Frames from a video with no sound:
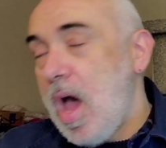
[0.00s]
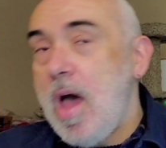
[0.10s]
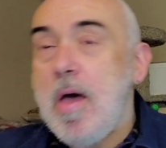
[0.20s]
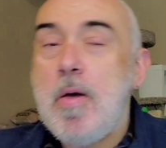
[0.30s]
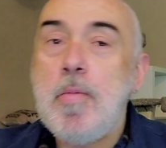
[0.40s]

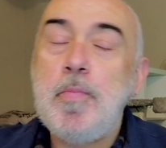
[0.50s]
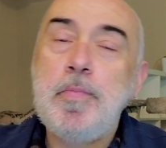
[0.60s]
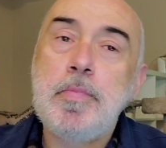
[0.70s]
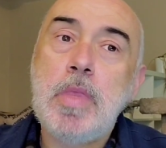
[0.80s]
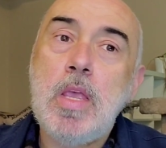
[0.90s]

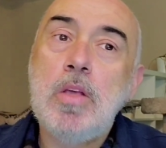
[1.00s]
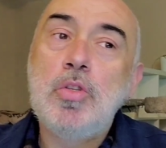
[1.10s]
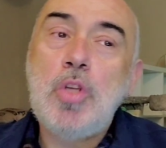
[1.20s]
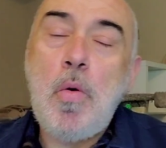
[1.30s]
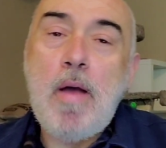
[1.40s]

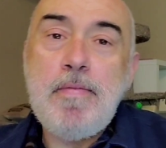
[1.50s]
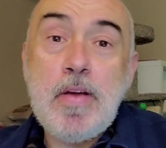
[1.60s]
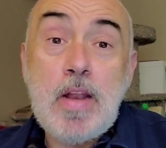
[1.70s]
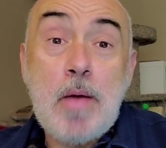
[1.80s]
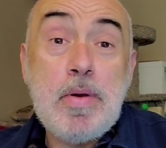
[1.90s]
So I
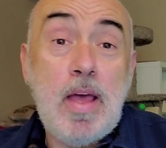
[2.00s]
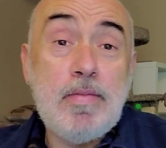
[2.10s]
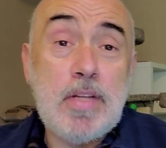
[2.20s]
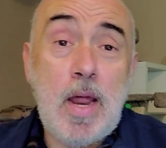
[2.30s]
figured I would have